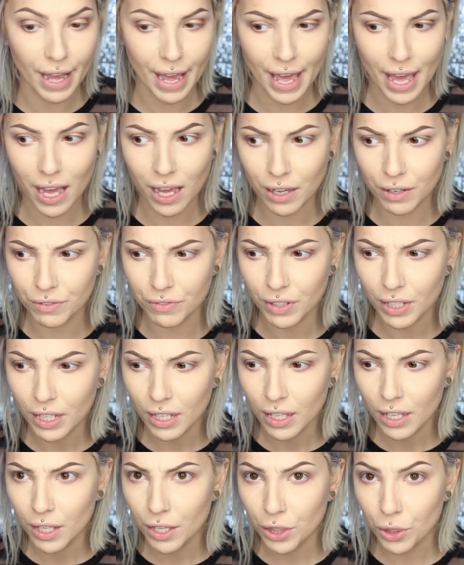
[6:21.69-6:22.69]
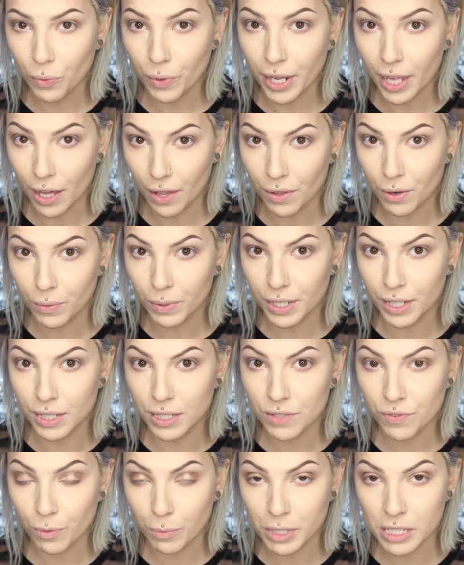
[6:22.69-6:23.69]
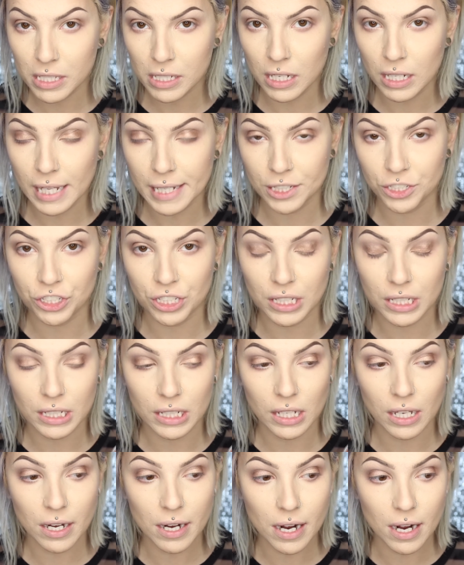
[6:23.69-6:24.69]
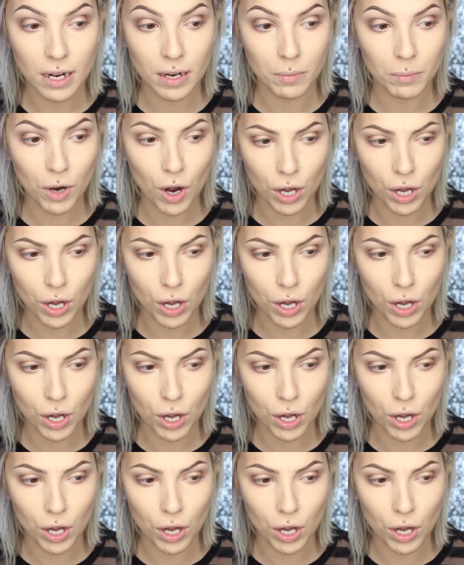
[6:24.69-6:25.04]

I have three other ones from this collection, um,